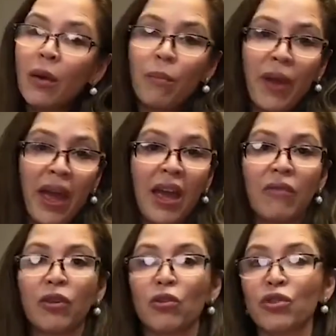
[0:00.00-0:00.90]

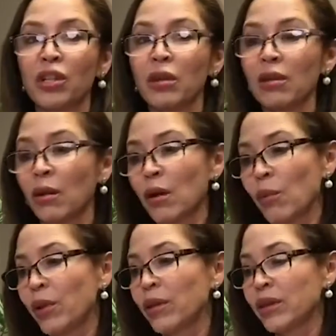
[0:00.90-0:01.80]
behaviors and
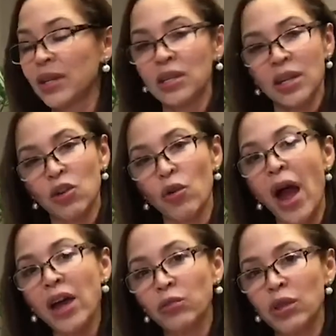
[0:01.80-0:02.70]
ability to
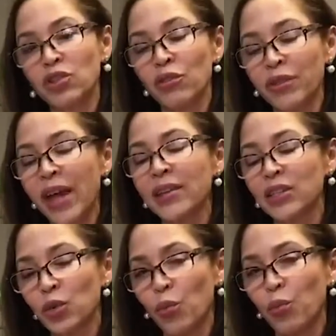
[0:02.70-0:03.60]
interact with each other, that
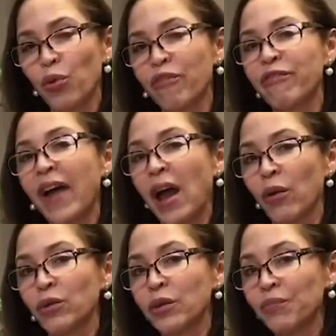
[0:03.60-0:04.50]
is
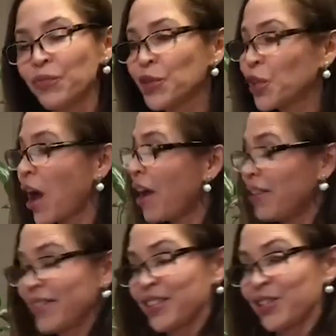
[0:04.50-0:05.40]
profound. So I think
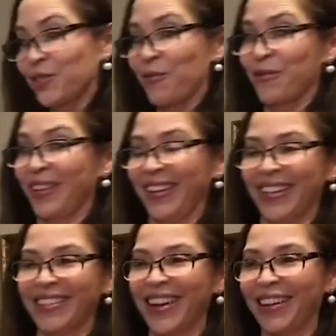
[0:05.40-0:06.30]
this is a really
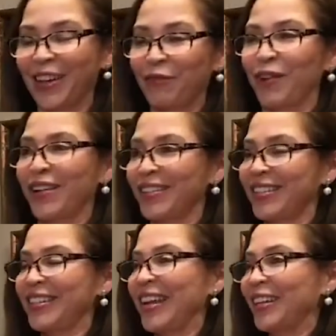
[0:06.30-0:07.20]
exciting, if not
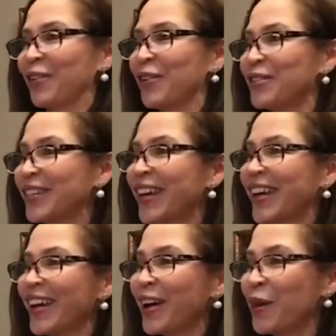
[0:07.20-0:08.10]
slightly gross,
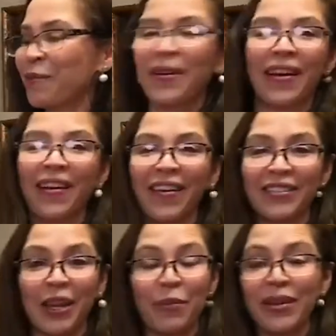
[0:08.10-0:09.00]
area of
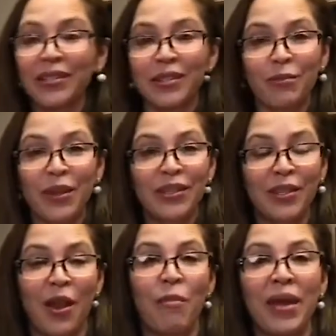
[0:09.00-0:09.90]
study, but it's
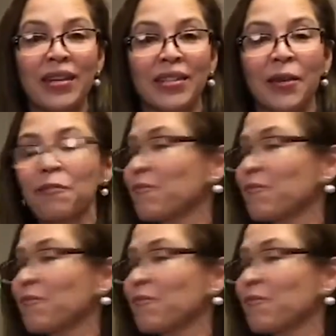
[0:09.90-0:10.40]
amazing.